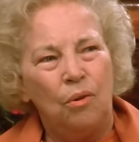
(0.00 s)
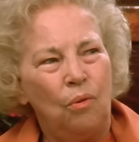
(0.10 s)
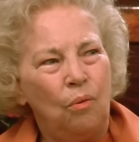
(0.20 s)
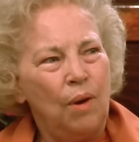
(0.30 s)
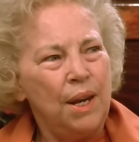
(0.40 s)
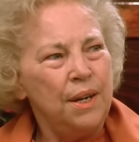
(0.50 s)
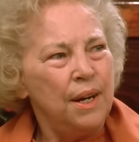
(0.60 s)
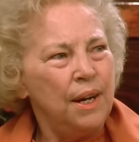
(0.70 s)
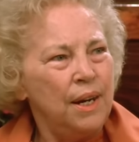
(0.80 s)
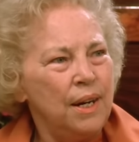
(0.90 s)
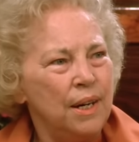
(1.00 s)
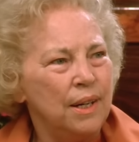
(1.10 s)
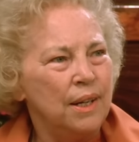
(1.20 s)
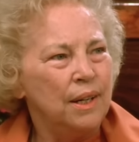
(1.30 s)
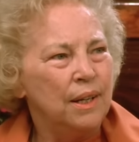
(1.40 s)
One day,
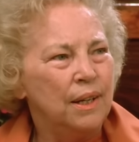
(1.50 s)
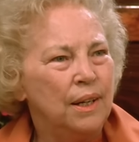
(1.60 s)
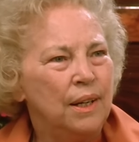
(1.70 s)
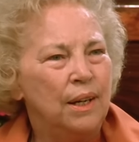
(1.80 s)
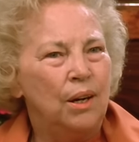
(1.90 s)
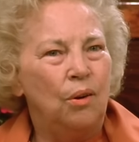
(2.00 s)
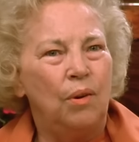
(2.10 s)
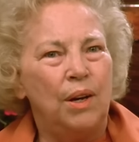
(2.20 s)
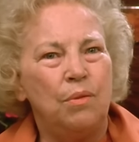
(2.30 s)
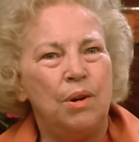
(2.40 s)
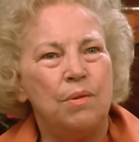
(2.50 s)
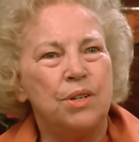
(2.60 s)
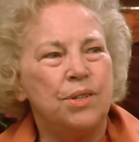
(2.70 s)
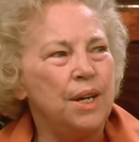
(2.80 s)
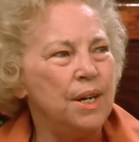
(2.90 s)
when we were
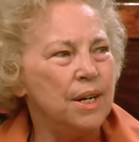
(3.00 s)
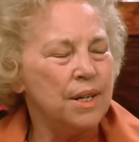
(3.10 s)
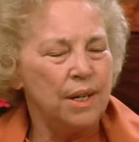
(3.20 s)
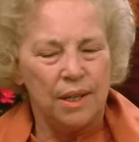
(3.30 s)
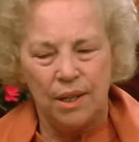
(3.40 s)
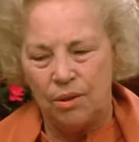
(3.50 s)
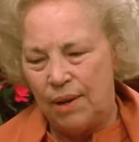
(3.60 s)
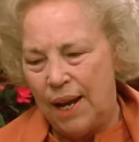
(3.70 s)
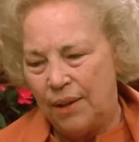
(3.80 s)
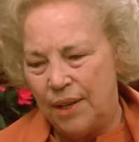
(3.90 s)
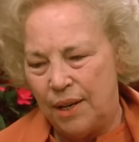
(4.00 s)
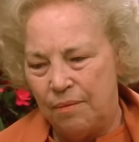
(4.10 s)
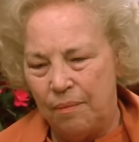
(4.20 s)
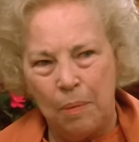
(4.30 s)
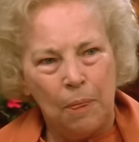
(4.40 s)
sitting around
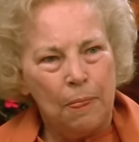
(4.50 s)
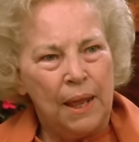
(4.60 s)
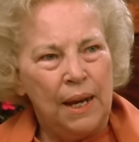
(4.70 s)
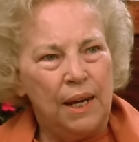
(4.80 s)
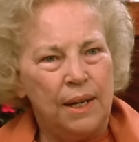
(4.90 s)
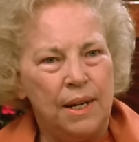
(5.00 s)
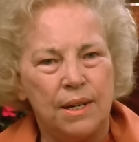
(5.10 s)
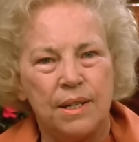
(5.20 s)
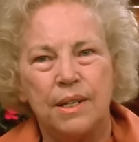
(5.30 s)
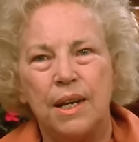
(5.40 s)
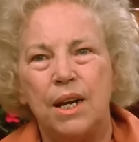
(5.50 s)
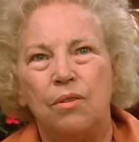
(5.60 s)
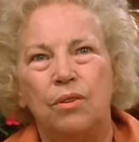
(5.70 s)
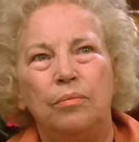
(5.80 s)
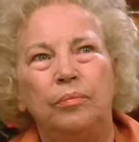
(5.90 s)
him in his sitting
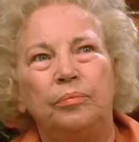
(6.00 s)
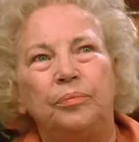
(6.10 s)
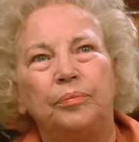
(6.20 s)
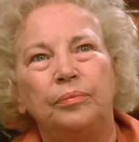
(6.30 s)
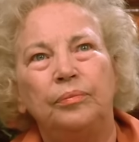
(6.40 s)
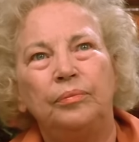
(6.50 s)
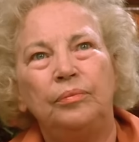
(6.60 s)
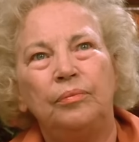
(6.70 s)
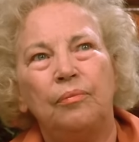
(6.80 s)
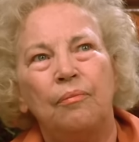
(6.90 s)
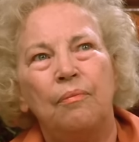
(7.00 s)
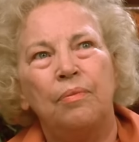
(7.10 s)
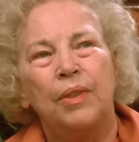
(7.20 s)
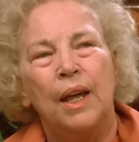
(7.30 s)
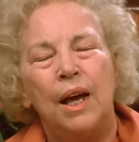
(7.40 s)
room,
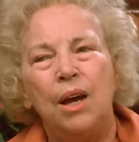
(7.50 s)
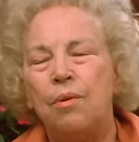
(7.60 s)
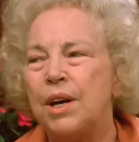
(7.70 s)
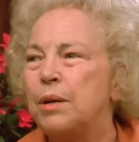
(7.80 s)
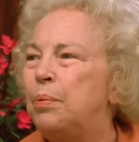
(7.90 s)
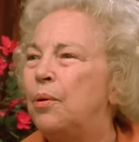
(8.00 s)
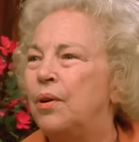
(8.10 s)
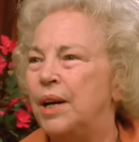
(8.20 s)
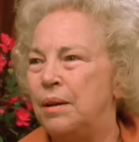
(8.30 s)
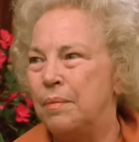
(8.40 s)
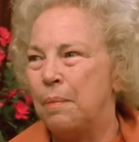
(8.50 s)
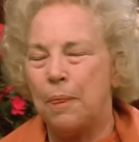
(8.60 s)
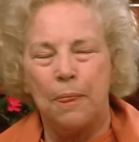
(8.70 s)
he read a poem,